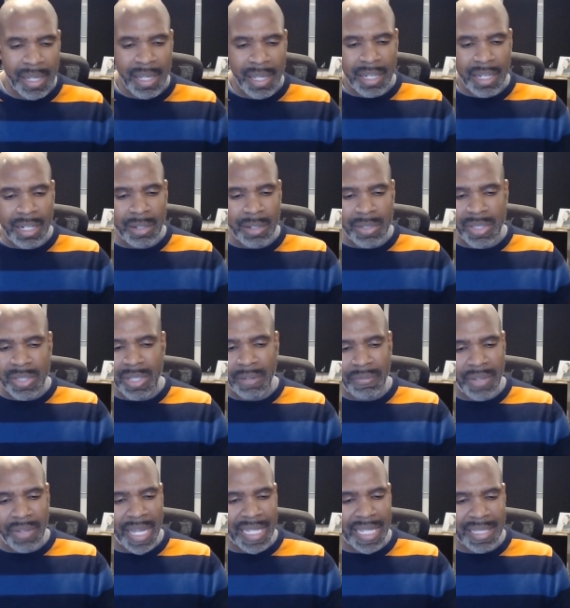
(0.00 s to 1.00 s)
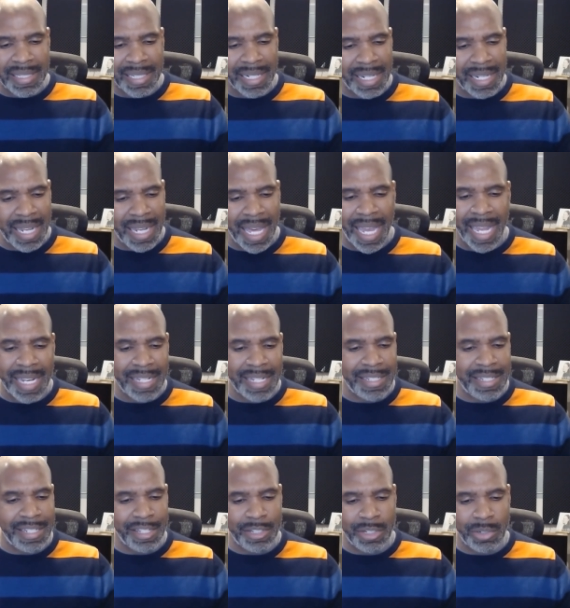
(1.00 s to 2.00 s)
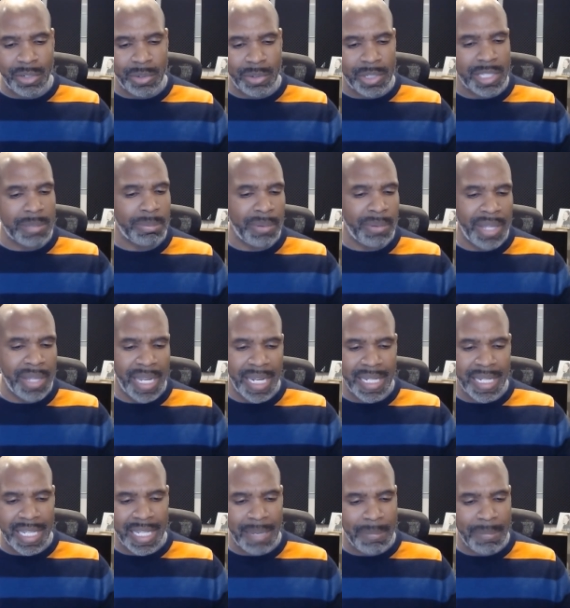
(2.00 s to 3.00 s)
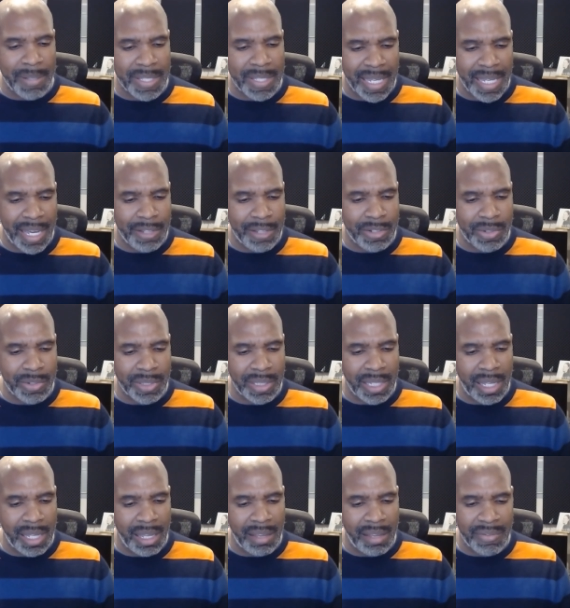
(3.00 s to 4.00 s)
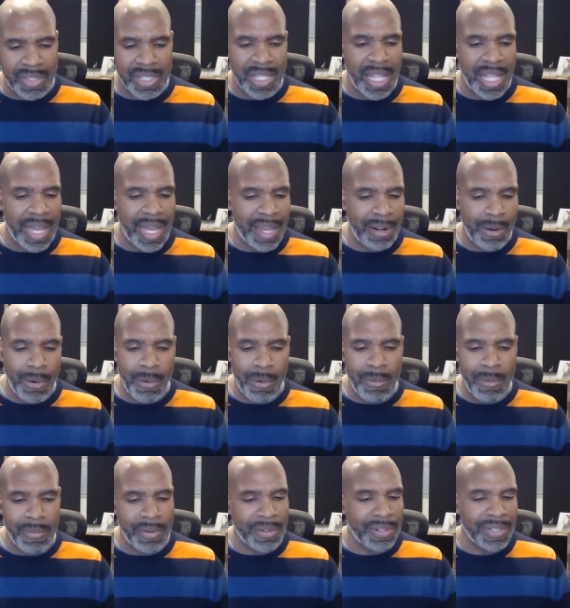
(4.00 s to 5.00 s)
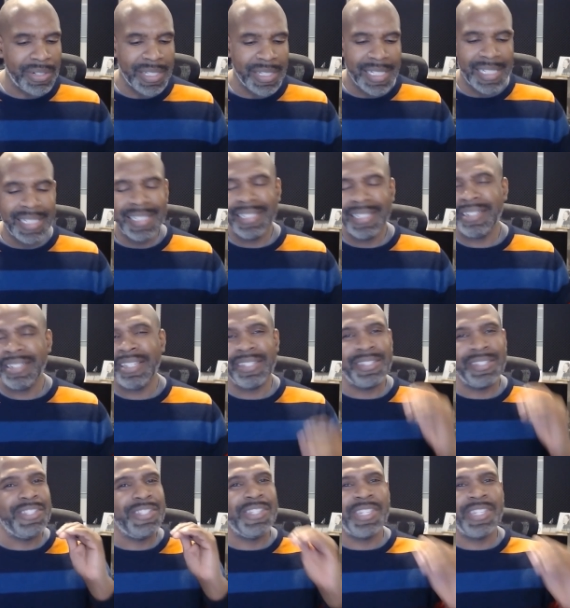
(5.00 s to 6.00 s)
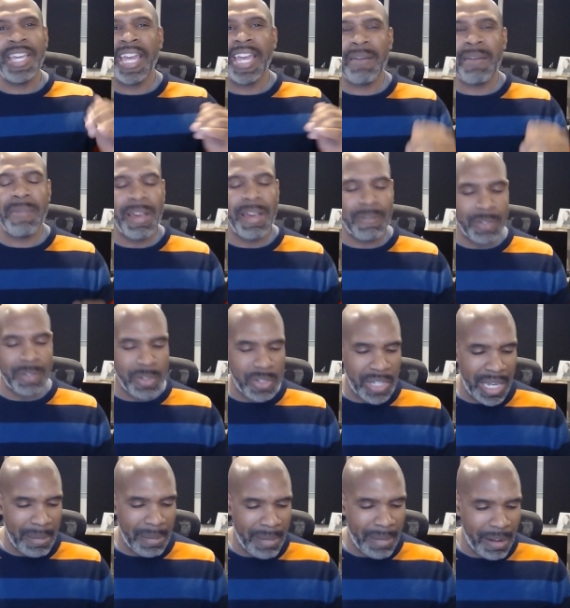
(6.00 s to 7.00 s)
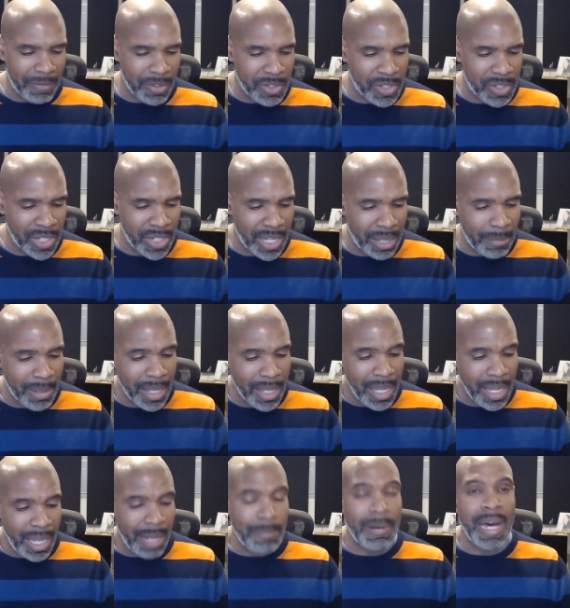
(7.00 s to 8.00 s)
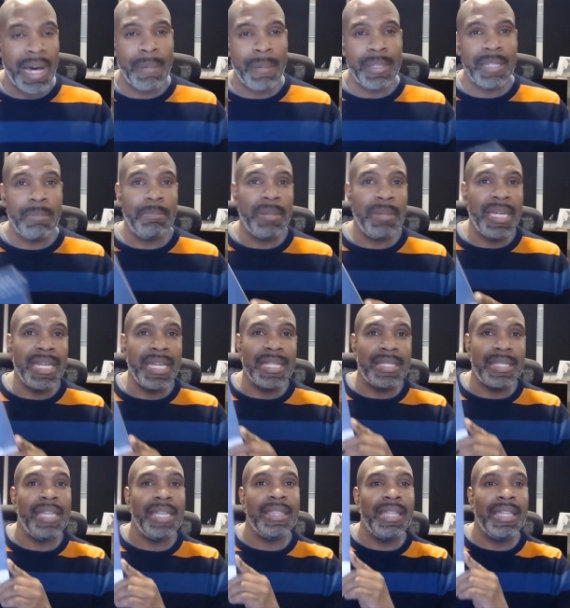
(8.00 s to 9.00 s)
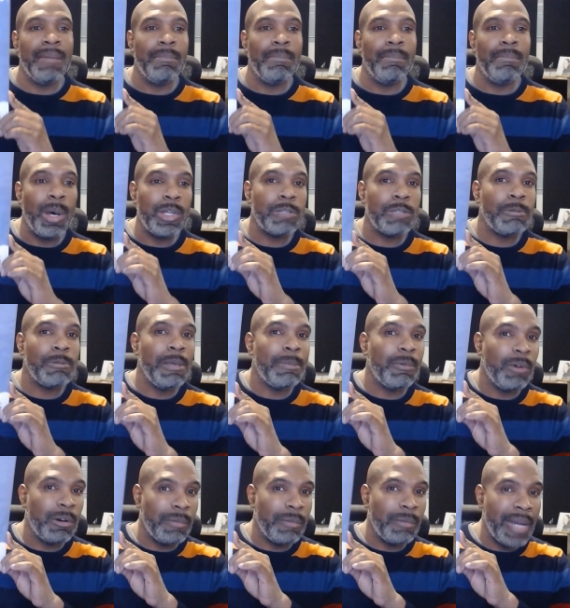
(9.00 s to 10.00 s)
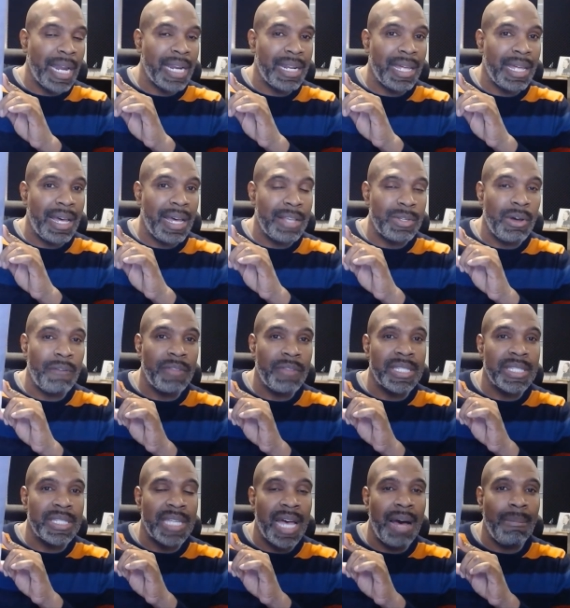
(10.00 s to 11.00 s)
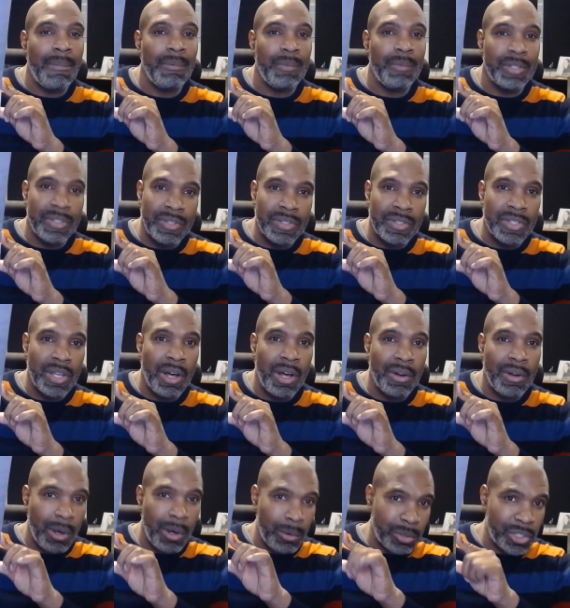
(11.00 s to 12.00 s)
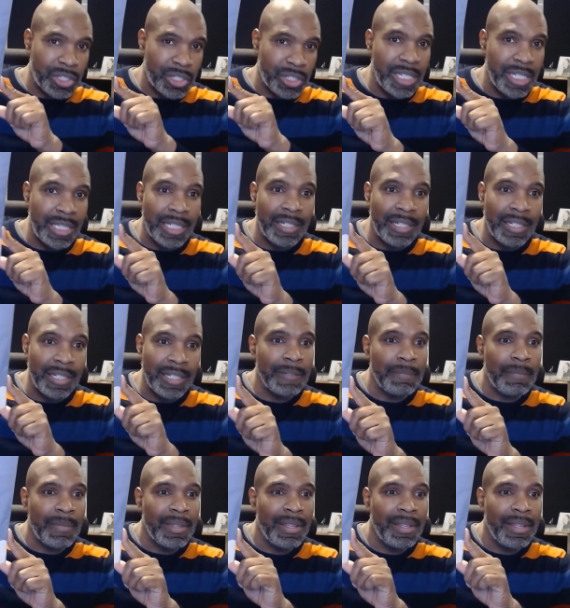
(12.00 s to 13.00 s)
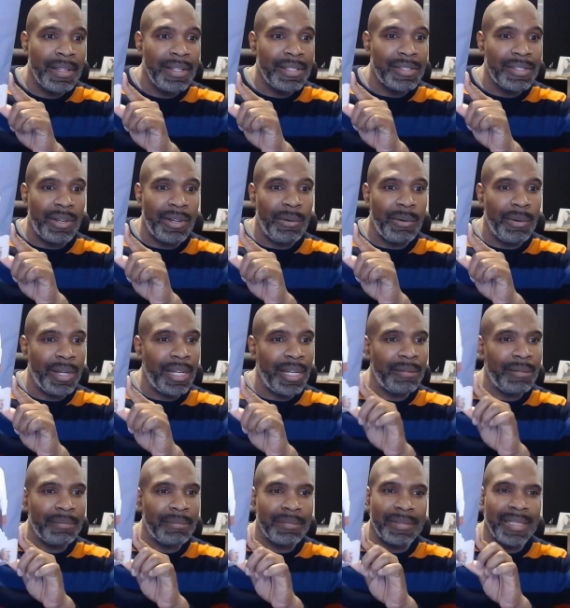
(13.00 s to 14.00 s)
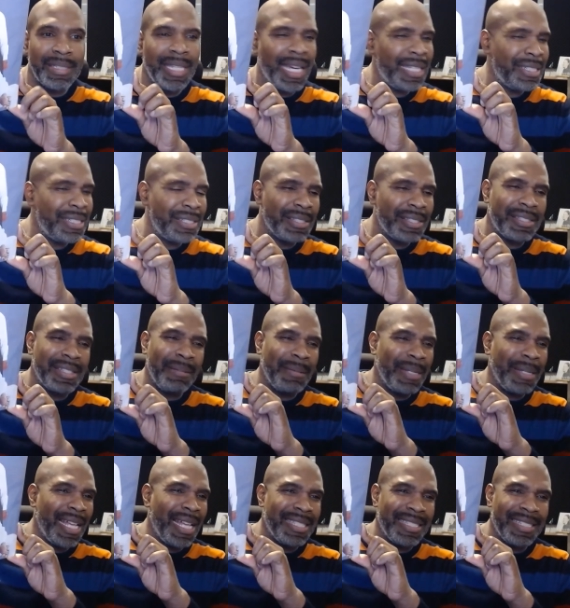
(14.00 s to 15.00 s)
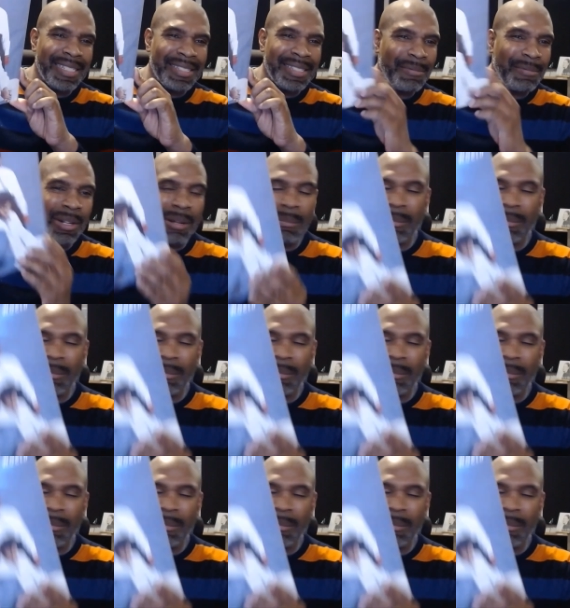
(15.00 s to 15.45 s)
you know, stuff like Tonight, Digital Display, Deep Inside Your Love, Slide Over, just jam after jam after jam, and probably the biggest hit that most people will recognize off of this album, which is the song Oh Sheila. So uh, yeah, just I mean that's just one of